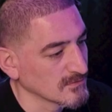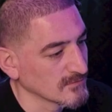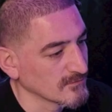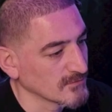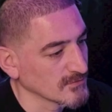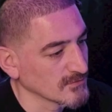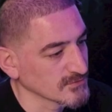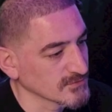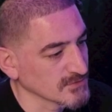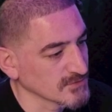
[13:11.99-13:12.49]

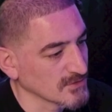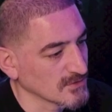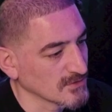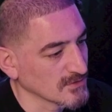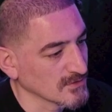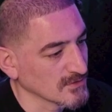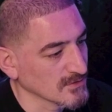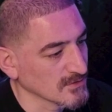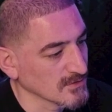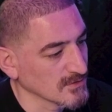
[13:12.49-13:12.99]
full
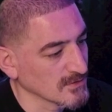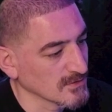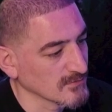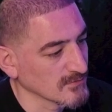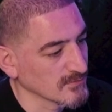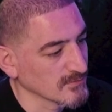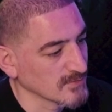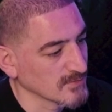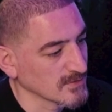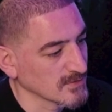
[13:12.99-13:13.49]
song, cut
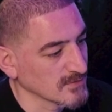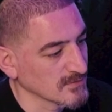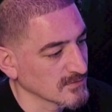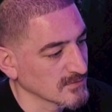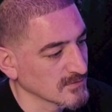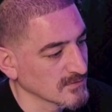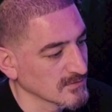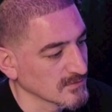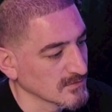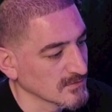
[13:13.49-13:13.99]

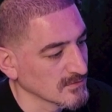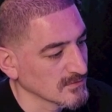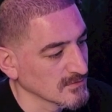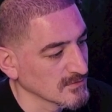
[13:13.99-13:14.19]
remainder,